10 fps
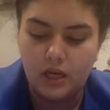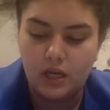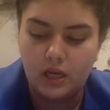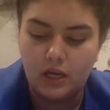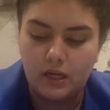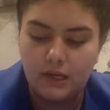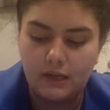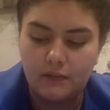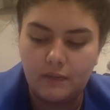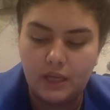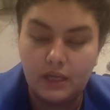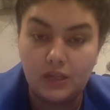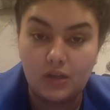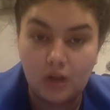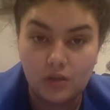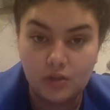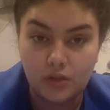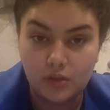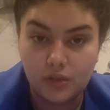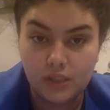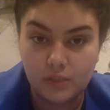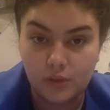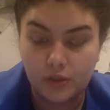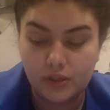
and also you're a smoker,